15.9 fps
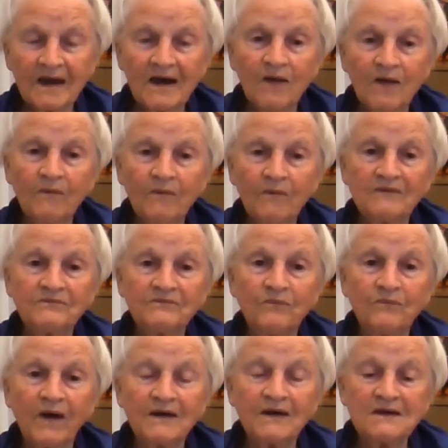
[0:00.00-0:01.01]

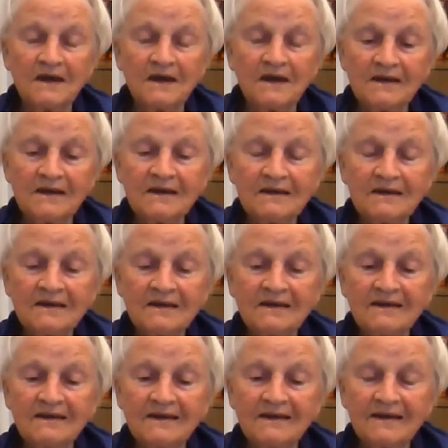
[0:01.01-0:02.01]
one day,
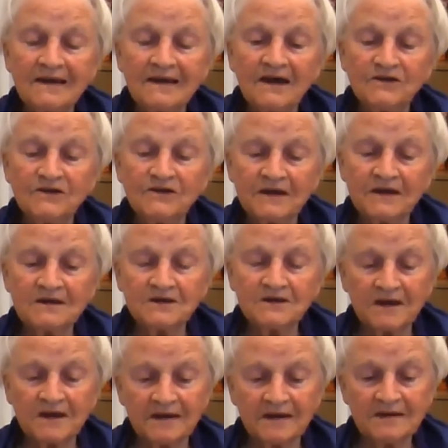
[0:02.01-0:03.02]
Jaya
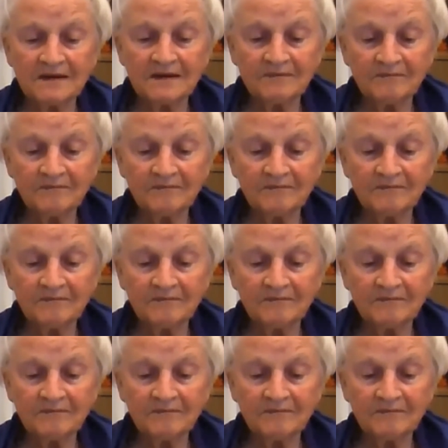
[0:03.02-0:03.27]
said,